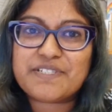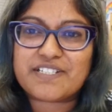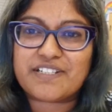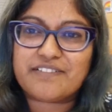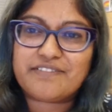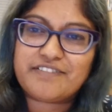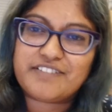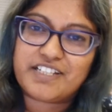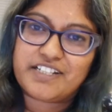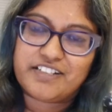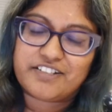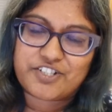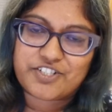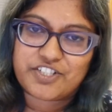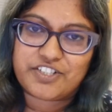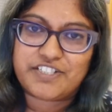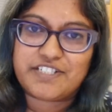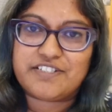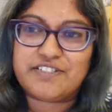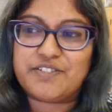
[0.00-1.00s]
stuff that
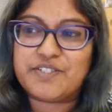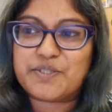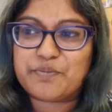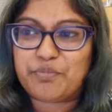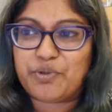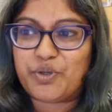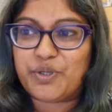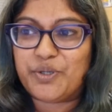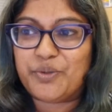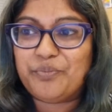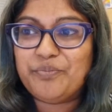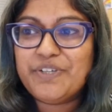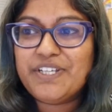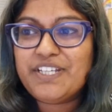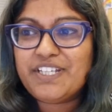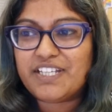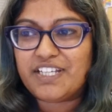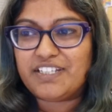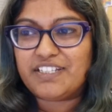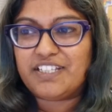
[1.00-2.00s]
actually did spoil
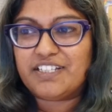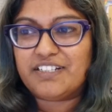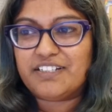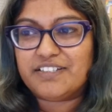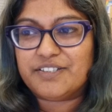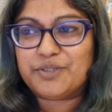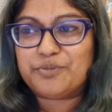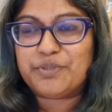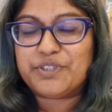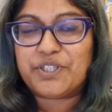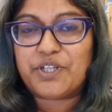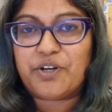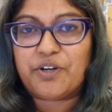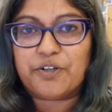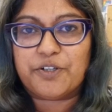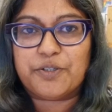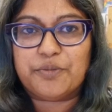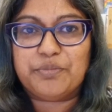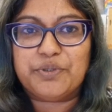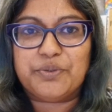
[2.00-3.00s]
and get a little bit
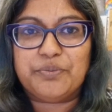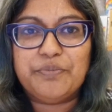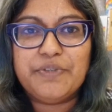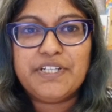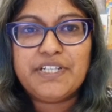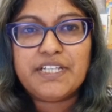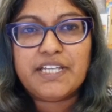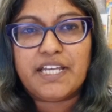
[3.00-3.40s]
horrible.